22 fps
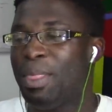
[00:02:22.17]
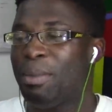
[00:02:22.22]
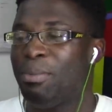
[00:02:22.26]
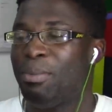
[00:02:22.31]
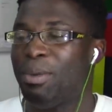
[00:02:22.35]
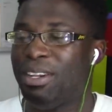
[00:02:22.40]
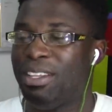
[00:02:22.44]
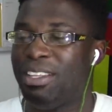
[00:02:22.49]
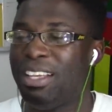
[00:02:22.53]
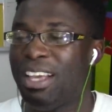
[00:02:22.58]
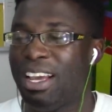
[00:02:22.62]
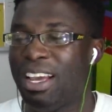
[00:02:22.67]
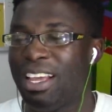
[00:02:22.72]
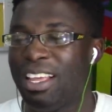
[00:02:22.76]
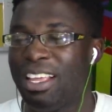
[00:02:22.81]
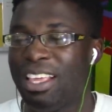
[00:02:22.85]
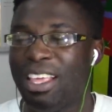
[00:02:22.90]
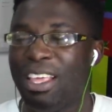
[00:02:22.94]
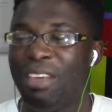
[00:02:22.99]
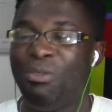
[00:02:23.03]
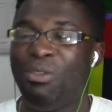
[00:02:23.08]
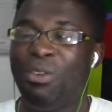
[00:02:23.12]
But yeah,
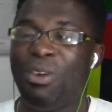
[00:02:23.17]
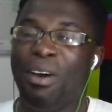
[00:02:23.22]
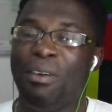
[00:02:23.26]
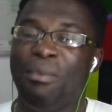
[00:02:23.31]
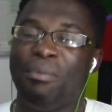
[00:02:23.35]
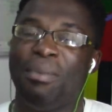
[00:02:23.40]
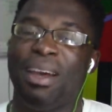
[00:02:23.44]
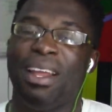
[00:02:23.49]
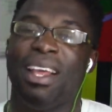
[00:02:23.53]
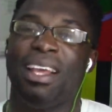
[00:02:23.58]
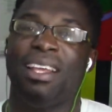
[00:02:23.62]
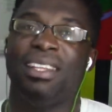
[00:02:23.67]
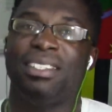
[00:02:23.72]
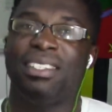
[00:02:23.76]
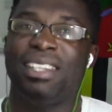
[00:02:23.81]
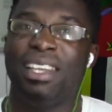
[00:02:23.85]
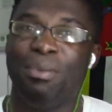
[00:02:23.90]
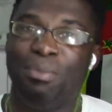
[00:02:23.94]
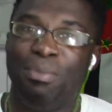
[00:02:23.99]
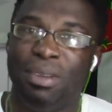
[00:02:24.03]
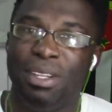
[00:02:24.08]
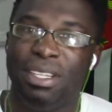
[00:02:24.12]
if you have bad
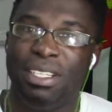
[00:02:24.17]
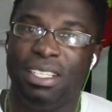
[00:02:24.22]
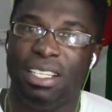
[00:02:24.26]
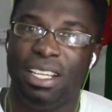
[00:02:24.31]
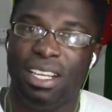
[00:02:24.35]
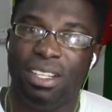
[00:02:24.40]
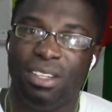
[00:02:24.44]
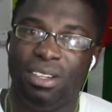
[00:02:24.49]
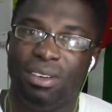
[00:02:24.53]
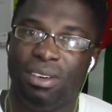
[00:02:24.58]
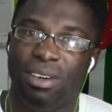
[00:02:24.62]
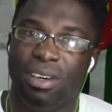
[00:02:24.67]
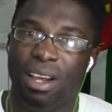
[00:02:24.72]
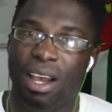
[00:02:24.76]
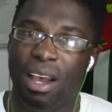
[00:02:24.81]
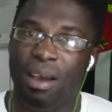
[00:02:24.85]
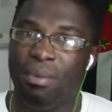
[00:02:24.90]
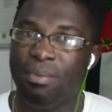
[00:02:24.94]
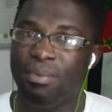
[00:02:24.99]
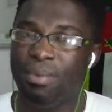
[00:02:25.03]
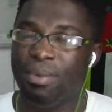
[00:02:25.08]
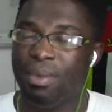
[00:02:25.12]
eyesight, please get your
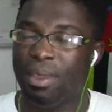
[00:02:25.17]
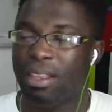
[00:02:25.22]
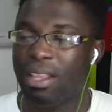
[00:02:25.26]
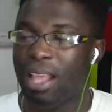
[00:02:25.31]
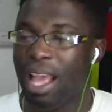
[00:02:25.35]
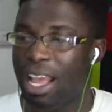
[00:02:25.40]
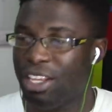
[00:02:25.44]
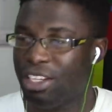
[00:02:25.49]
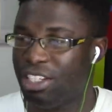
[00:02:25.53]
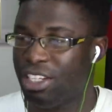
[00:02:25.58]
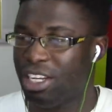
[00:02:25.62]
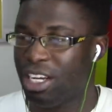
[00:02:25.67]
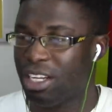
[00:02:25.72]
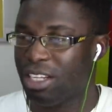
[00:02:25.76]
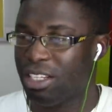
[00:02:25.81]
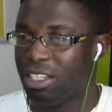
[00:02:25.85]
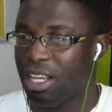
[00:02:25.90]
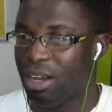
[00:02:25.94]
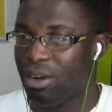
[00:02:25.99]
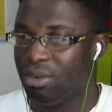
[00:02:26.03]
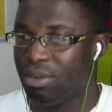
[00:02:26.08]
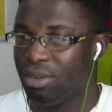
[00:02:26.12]
eye
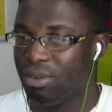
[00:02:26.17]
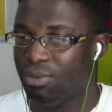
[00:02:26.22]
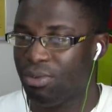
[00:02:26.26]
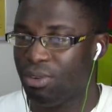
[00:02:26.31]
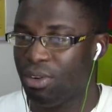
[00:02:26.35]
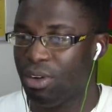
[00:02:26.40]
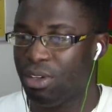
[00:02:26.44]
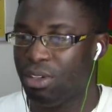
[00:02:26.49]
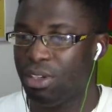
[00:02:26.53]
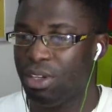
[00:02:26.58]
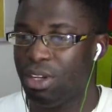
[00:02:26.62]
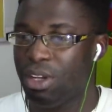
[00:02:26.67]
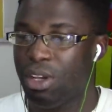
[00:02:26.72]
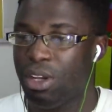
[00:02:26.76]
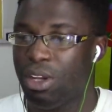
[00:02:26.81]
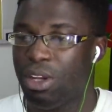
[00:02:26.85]
checked out, of course.